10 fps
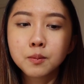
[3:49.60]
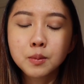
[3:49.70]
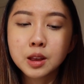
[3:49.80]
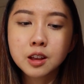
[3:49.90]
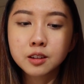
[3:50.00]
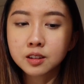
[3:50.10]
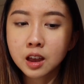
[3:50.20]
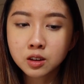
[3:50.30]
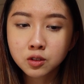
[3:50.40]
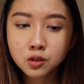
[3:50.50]
been
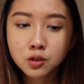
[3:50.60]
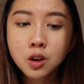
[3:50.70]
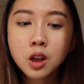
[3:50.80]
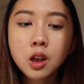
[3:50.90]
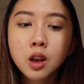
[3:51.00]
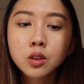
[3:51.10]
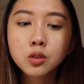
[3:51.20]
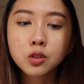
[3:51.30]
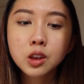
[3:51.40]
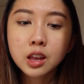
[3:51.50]
assigned to
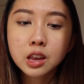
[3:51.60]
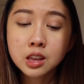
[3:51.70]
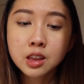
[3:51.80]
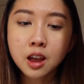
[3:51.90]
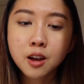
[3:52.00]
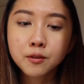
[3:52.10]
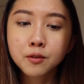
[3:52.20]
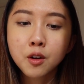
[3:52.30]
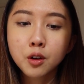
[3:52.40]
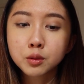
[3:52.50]
get
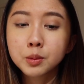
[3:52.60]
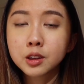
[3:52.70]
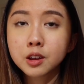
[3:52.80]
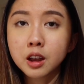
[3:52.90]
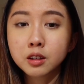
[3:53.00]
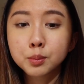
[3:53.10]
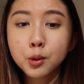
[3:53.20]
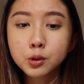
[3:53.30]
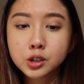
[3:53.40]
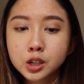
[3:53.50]
enough hospital
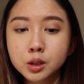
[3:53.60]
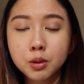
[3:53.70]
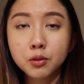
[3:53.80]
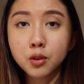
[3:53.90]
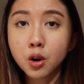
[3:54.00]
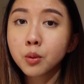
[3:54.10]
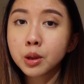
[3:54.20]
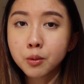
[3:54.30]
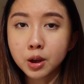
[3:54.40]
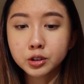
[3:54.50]
exposure before we
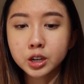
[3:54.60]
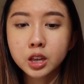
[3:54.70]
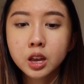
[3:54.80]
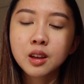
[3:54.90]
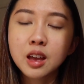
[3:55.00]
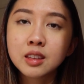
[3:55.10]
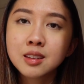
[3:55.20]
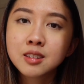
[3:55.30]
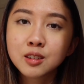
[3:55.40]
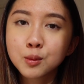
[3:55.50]
graduate. And
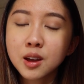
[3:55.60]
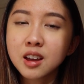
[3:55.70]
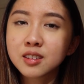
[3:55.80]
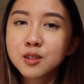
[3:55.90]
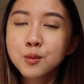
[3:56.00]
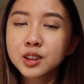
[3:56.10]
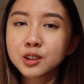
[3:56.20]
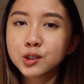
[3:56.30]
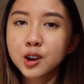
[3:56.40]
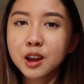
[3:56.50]
this is why I still want
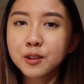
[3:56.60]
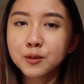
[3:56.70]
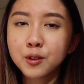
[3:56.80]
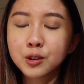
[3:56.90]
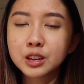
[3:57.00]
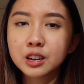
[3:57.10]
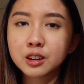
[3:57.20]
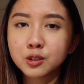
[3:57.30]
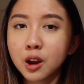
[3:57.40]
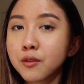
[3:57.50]
to try for
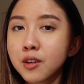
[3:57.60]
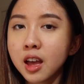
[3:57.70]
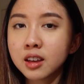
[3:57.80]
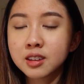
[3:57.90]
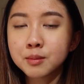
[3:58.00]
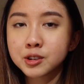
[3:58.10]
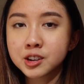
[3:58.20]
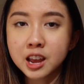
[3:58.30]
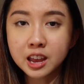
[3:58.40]
the travel exemption